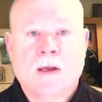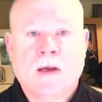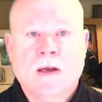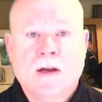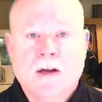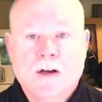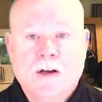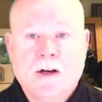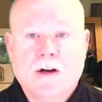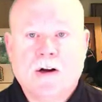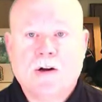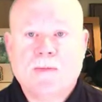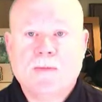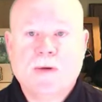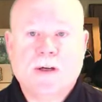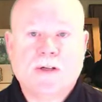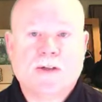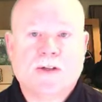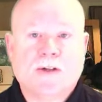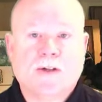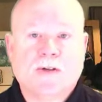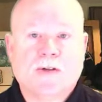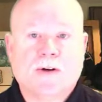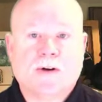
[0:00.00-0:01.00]
Near
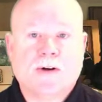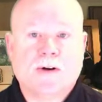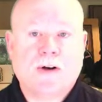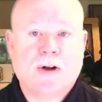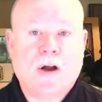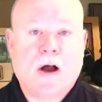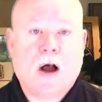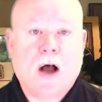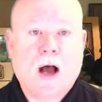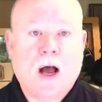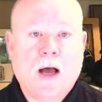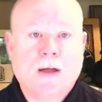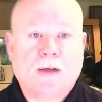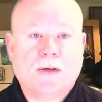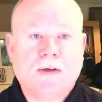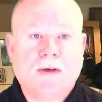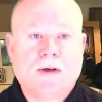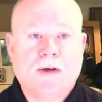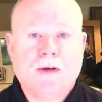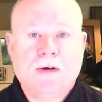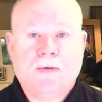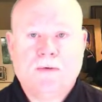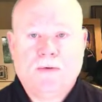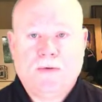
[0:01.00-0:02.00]
misses are not
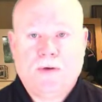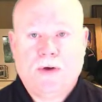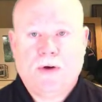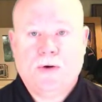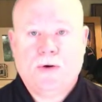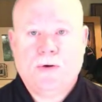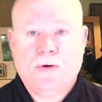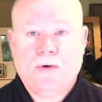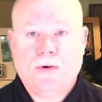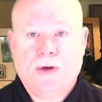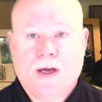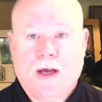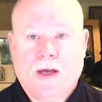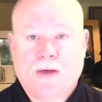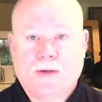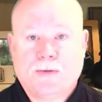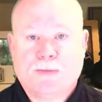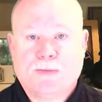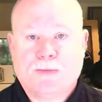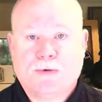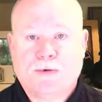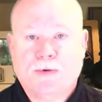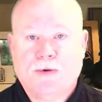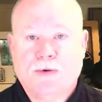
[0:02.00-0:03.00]
viewed as
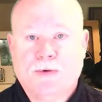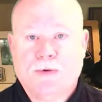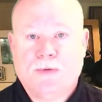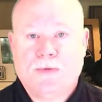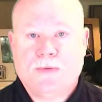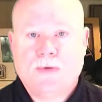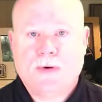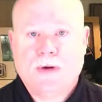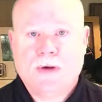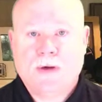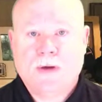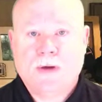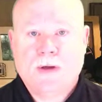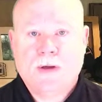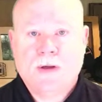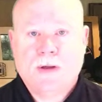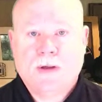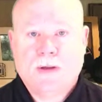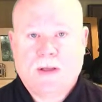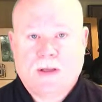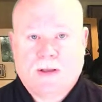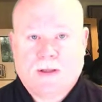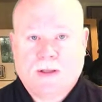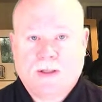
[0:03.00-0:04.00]
proof
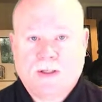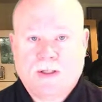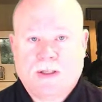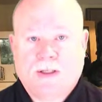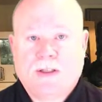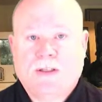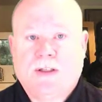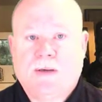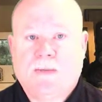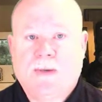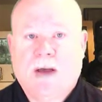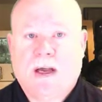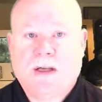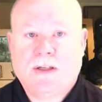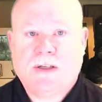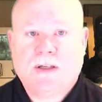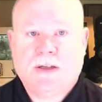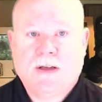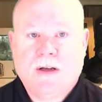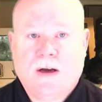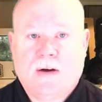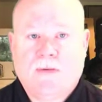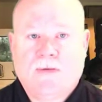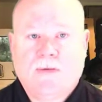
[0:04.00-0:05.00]
that the system has
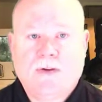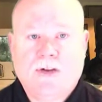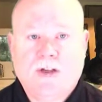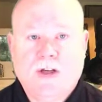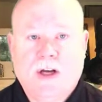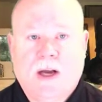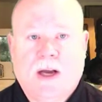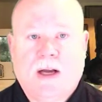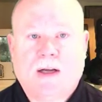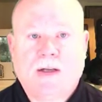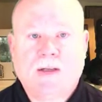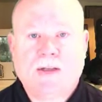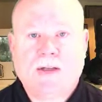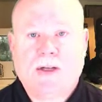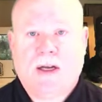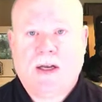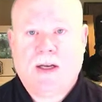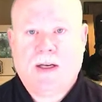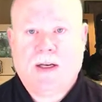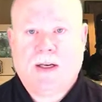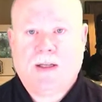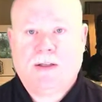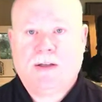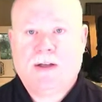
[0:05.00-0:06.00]
enough checks
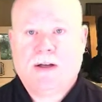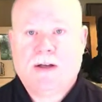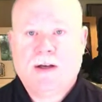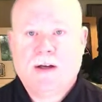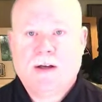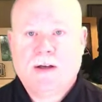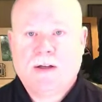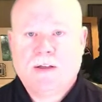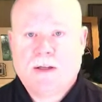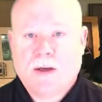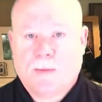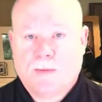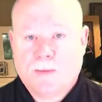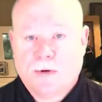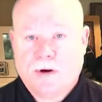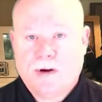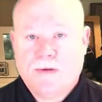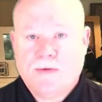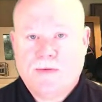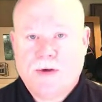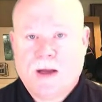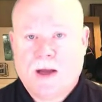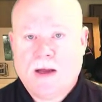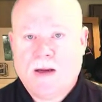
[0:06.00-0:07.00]
in it to
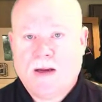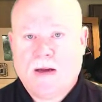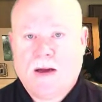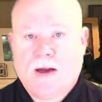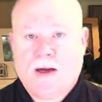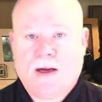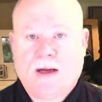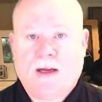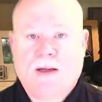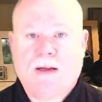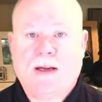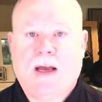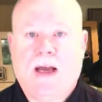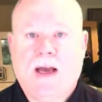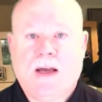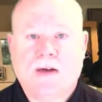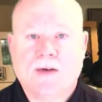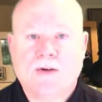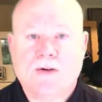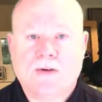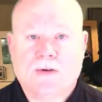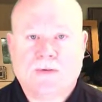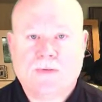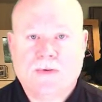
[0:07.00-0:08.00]
prevent a
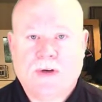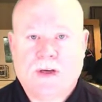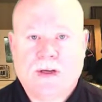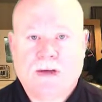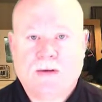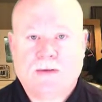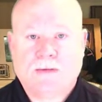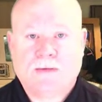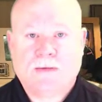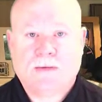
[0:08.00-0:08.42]
catastrophe.